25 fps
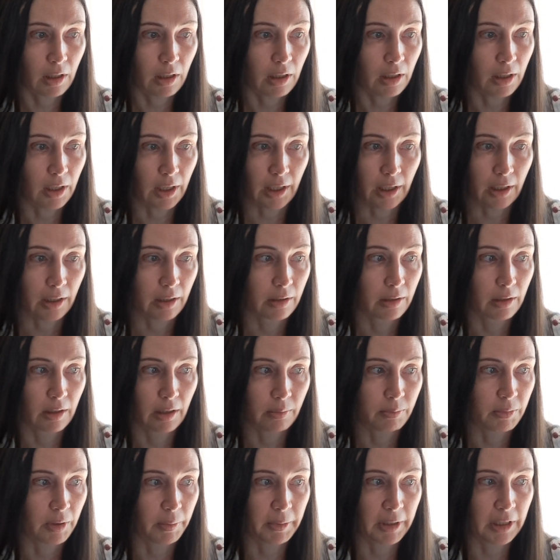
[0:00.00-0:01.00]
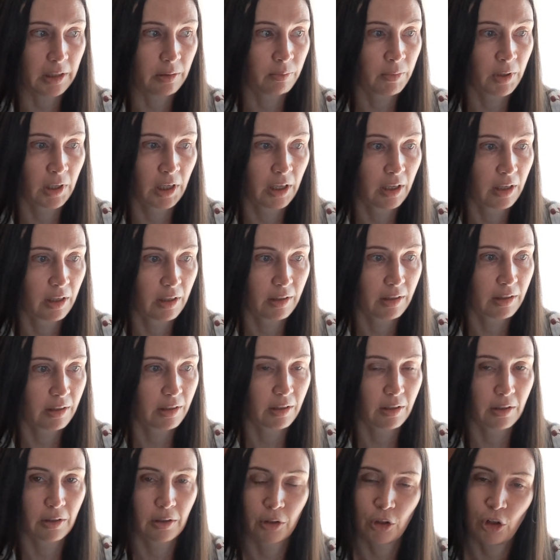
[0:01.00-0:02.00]
yeah, uh, I mean,
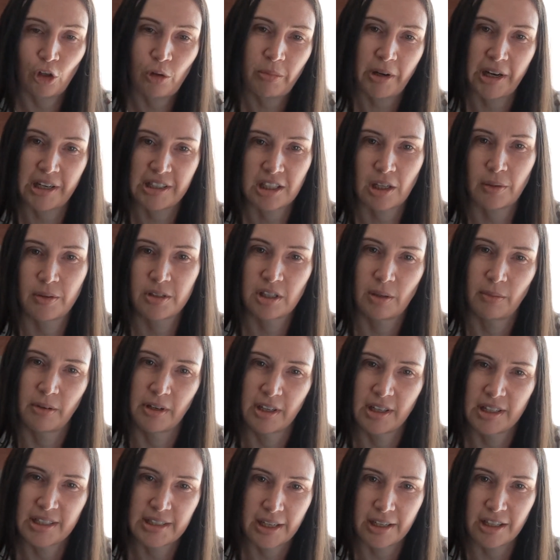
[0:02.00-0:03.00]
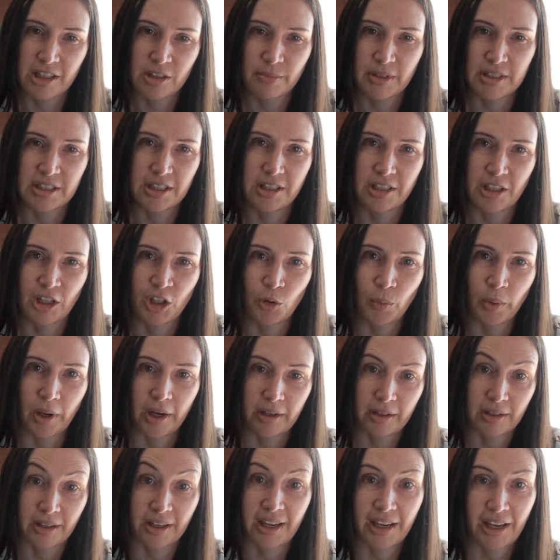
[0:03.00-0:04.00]
who breaks up with someone in a text message
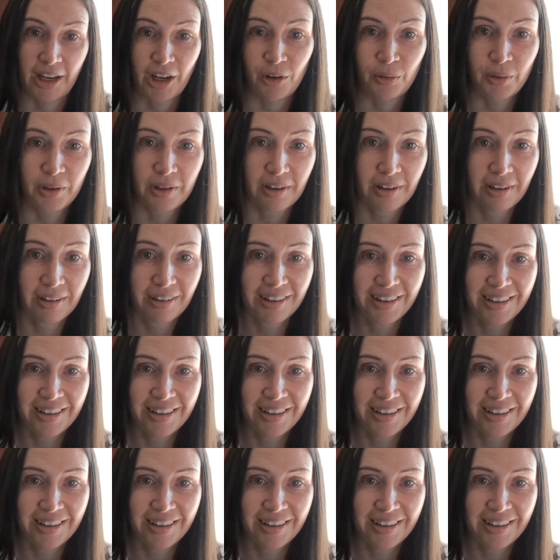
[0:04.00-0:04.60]
anyway? A coward.